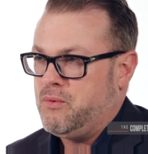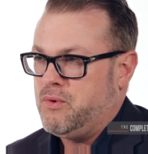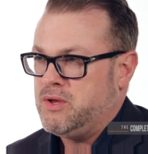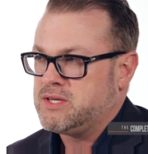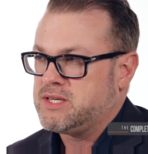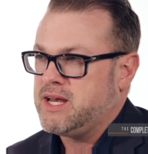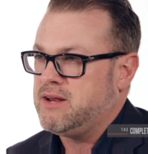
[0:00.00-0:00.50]

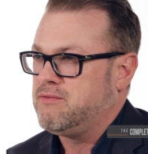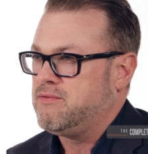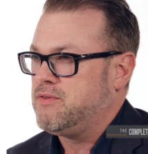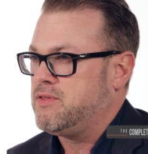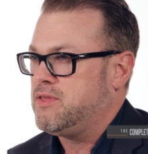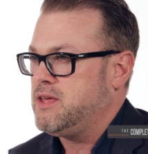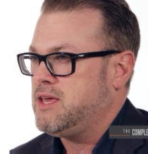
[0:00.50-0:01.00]
Instead of
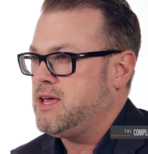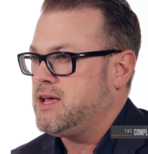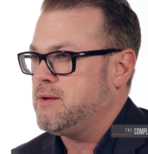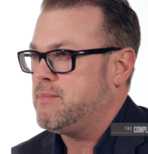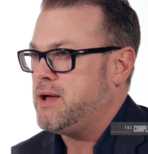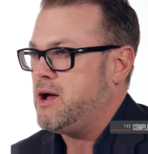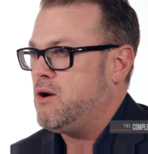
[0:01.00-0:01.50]
thinking
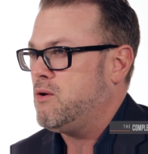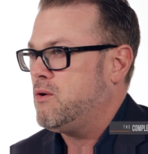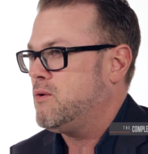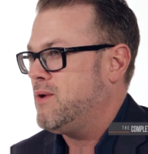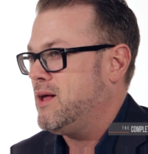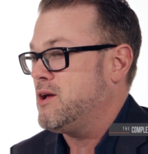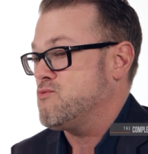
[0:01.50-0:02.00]
about,
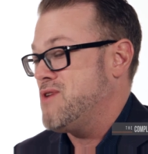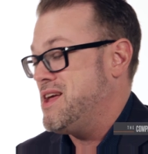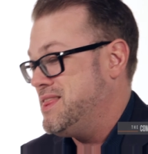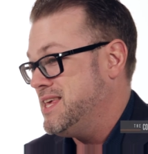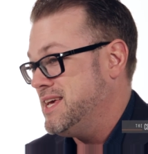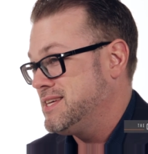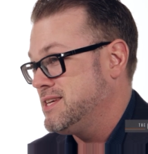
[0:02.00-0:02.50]
well, I
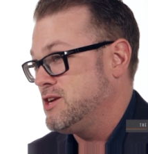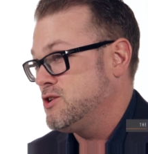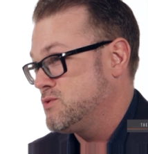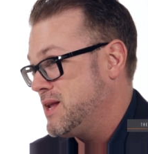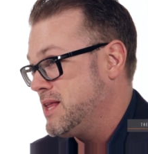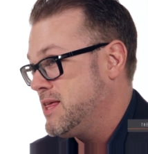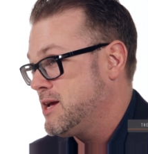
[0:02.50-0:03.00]
read this and here's
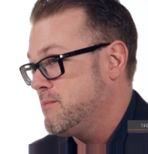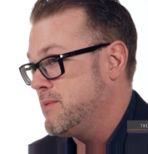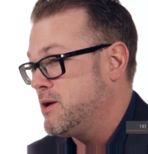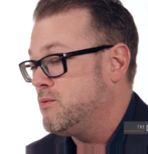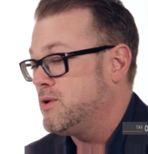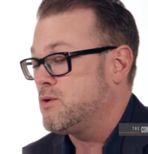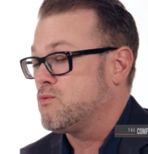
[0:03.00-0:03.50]
what I think about
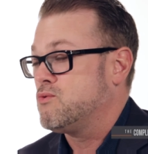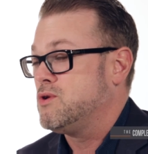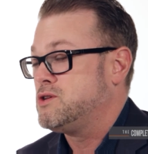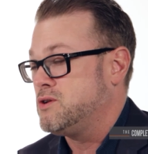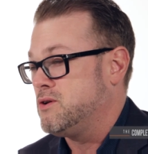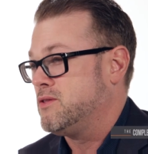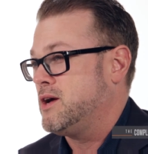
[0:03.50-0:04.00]
it, what
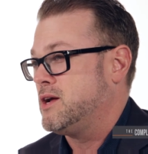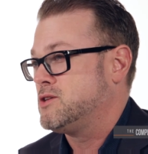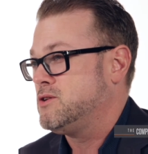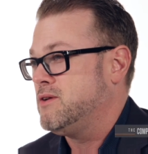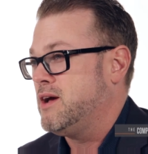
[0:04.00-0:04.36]
original thoughts do you